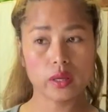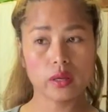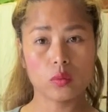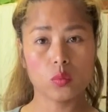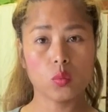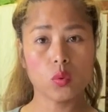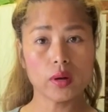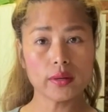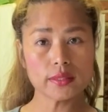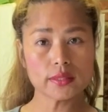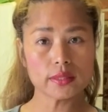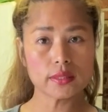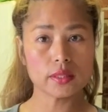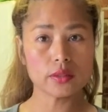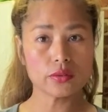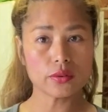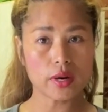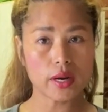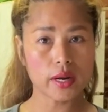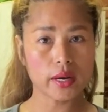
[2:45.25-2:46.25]
once they
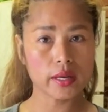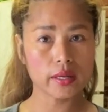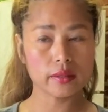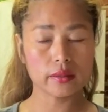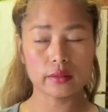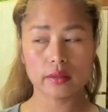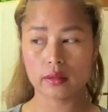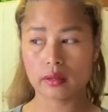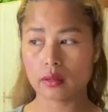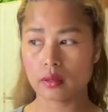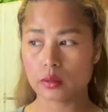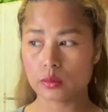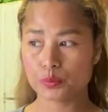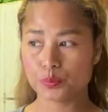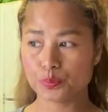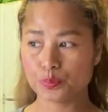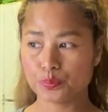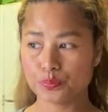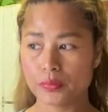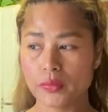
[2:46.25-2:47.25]
dry
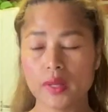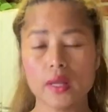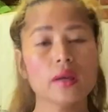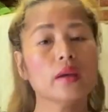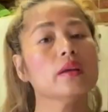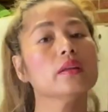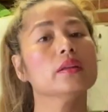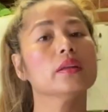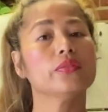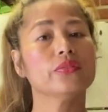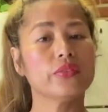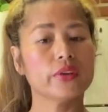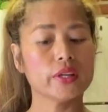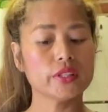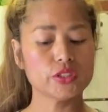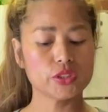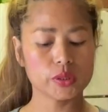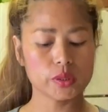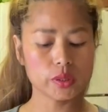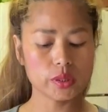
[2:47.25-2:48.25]
the fresh
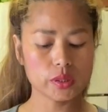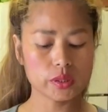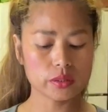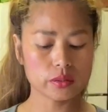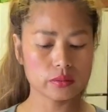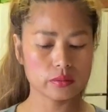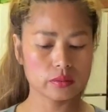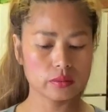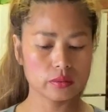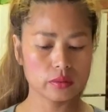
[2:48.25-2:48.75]
yeast,